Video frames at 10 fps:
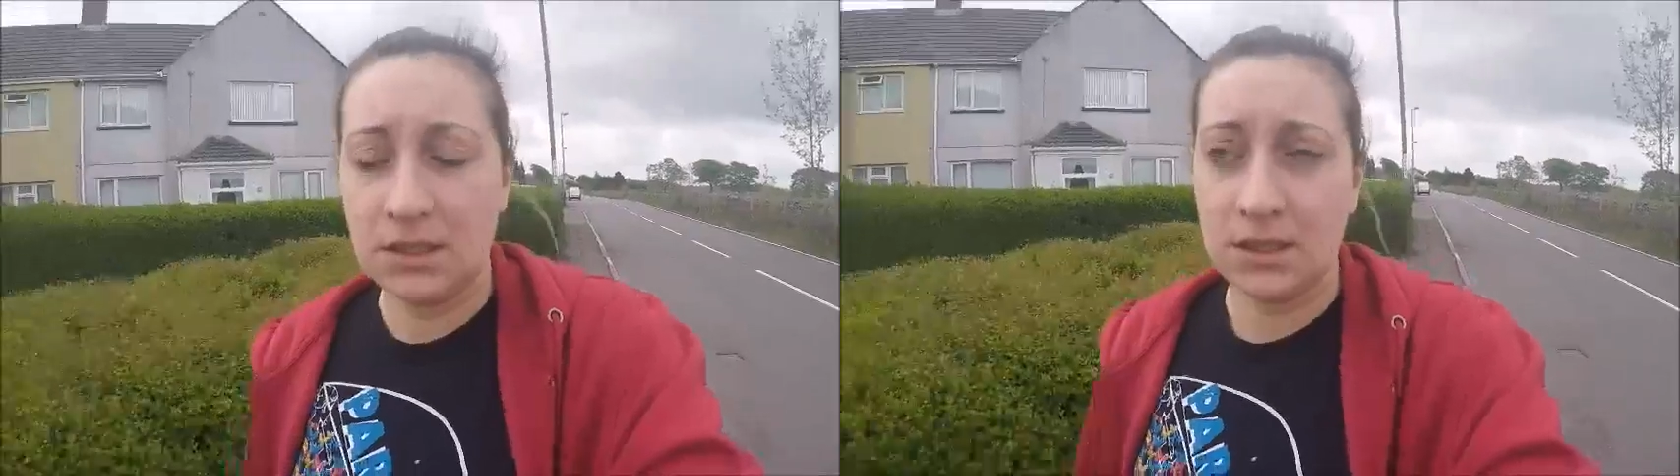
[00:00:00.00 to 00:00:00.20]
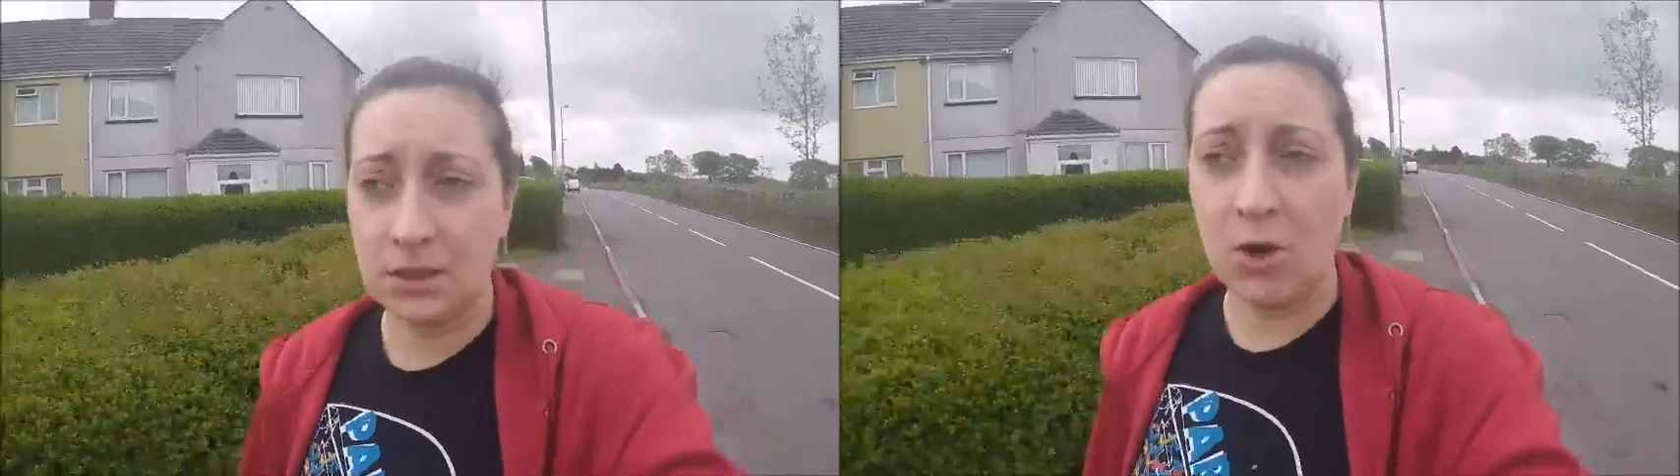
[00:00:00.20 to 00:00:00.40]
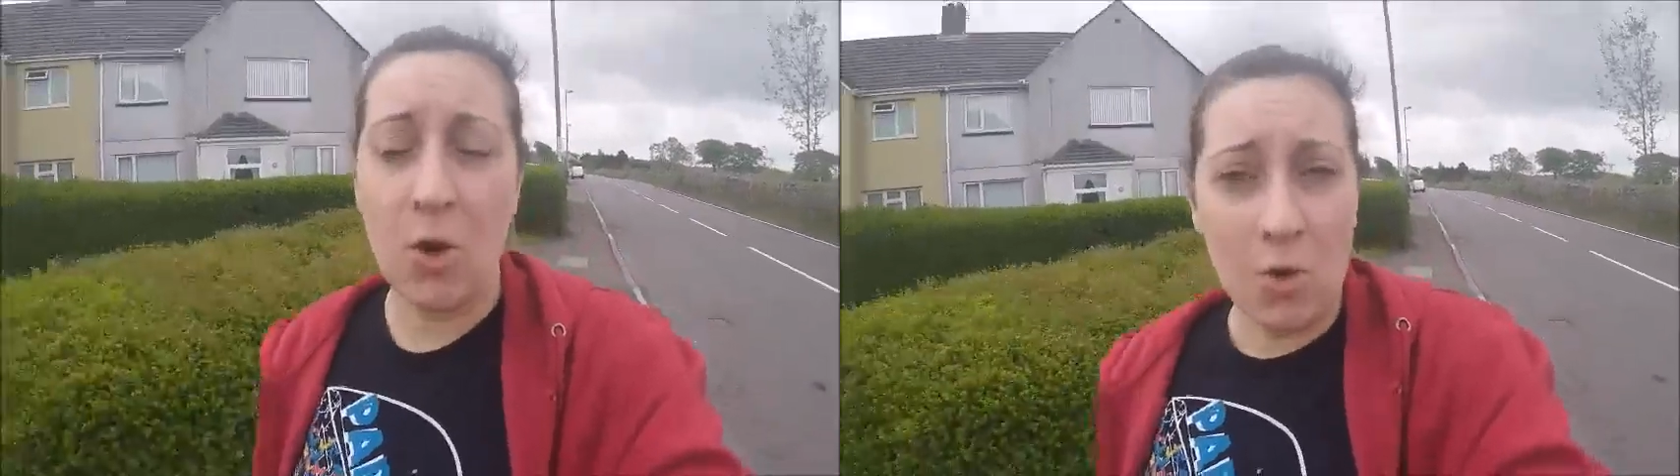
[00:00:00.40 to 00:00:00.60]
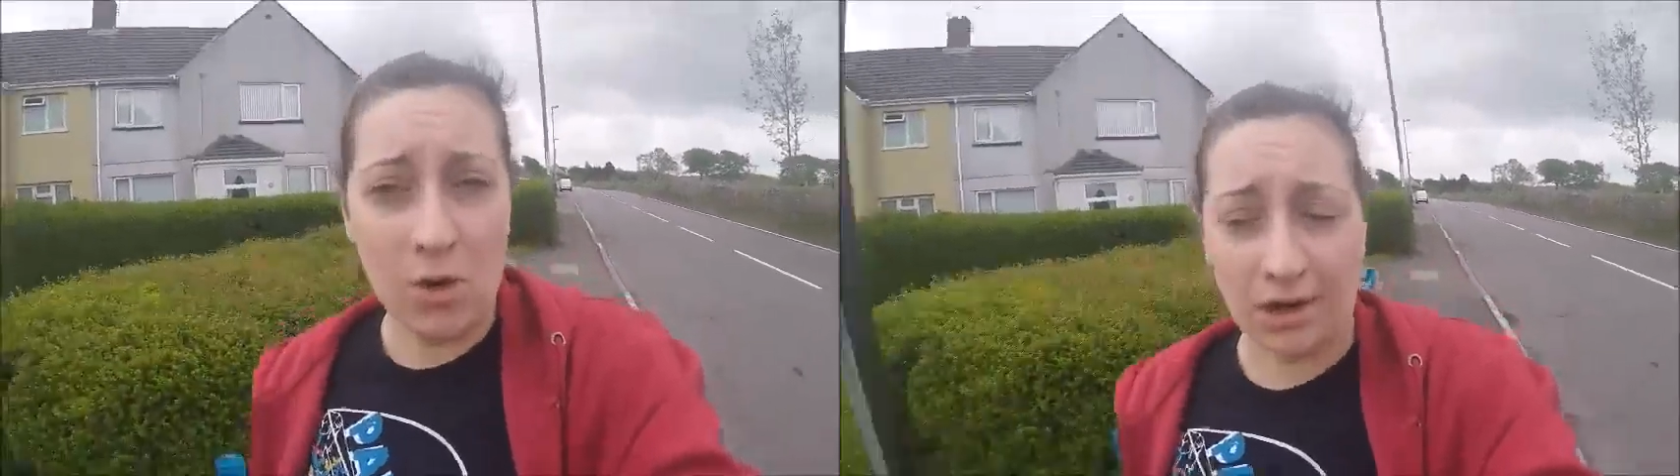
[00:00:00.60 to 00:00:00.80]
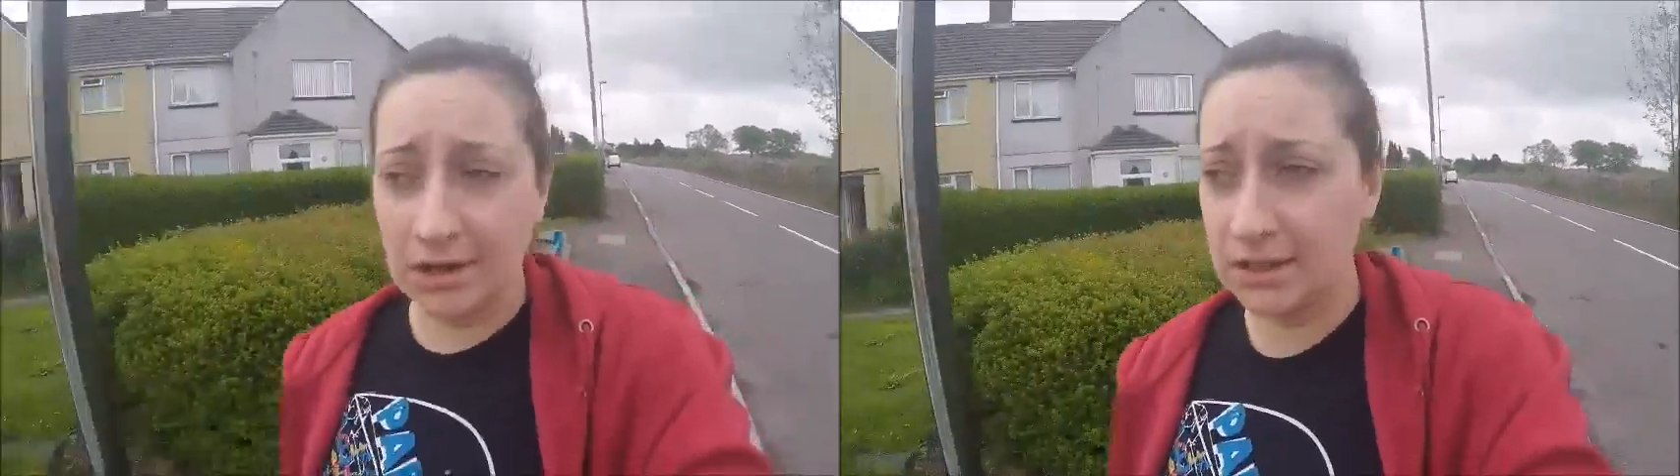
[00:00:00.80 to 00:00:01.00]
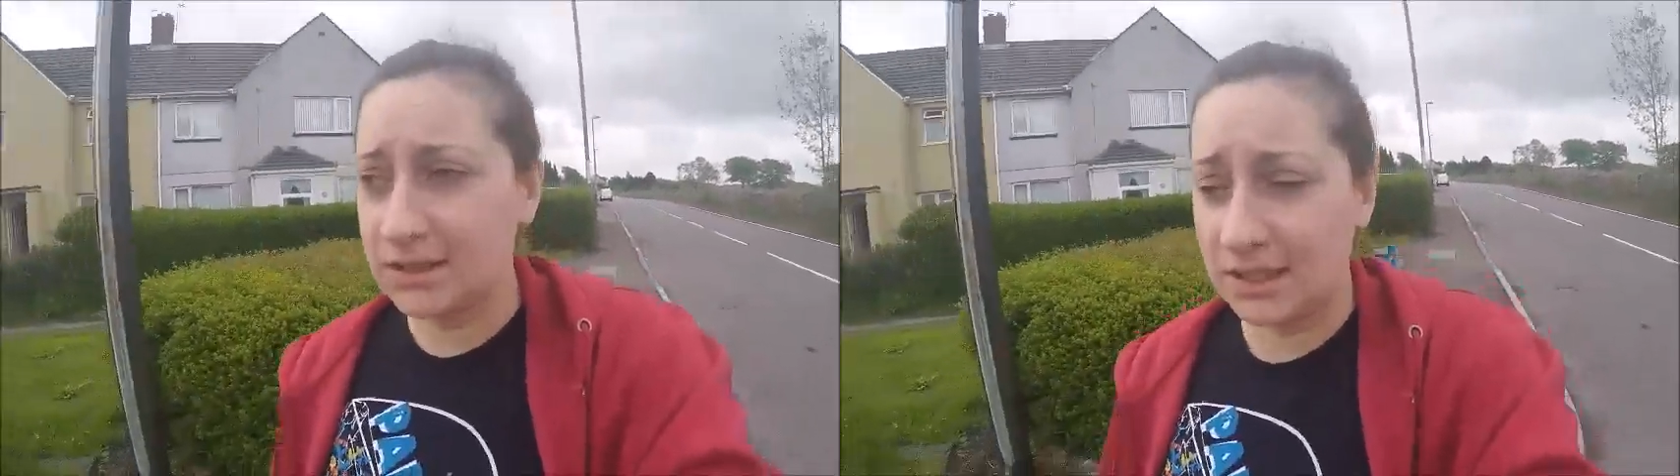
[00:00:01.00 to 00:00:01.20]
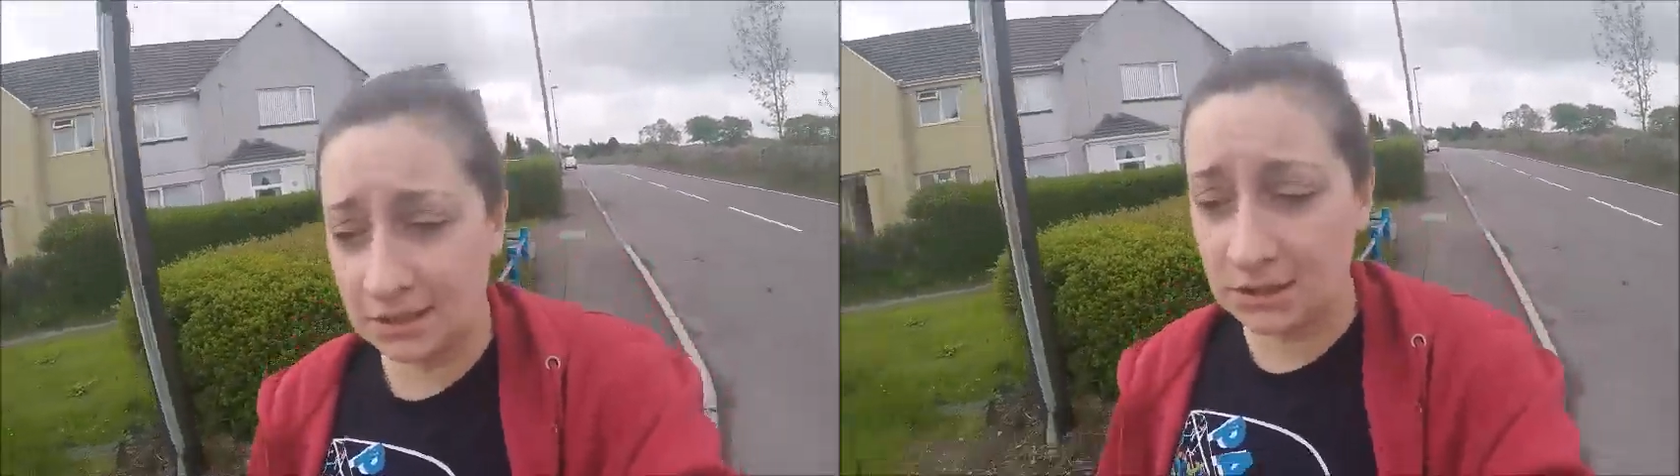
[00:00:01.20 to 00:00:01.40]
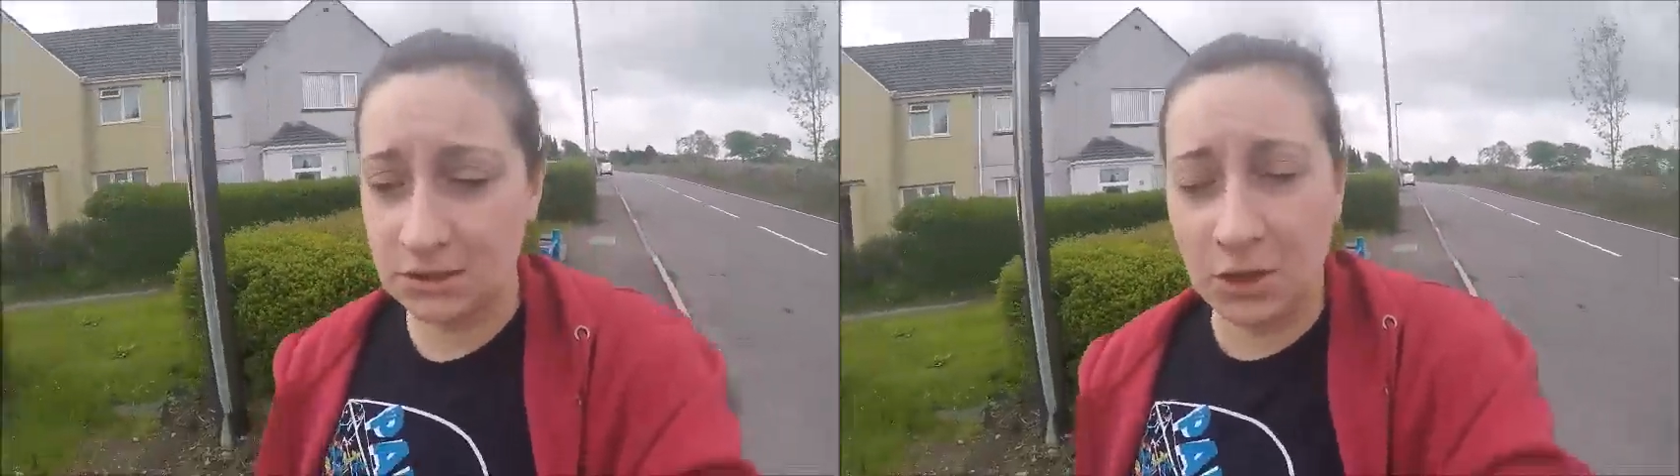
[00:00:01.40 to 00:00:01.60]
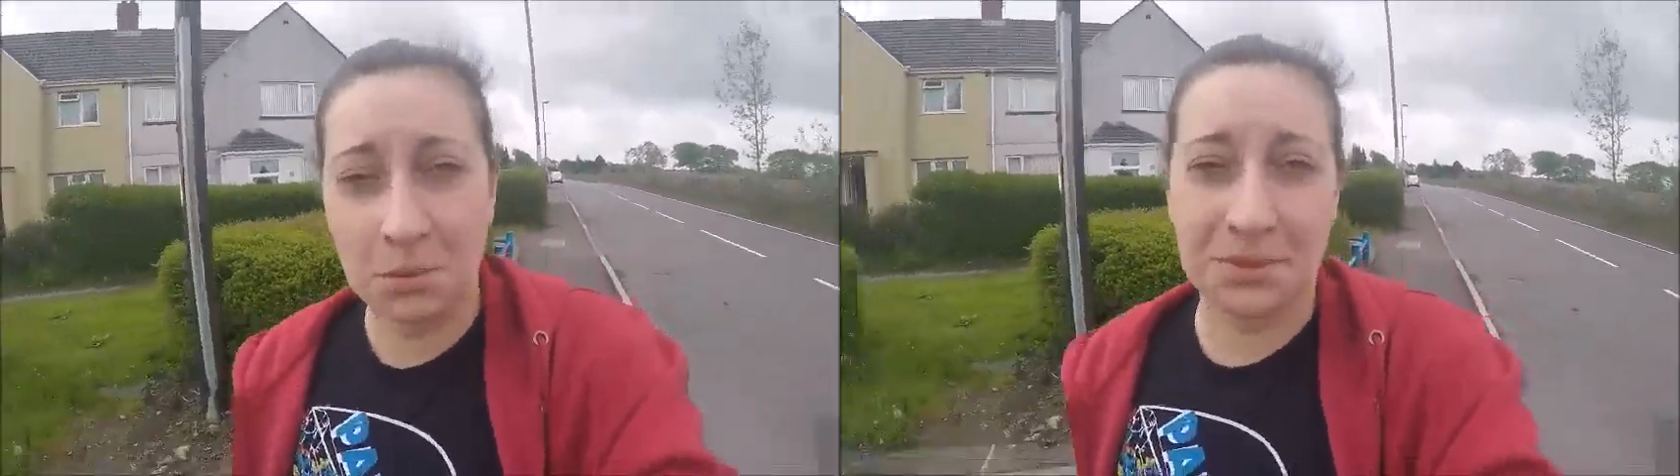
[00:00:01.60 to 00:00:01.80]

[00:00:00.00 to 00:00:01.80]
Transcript: in August, I don't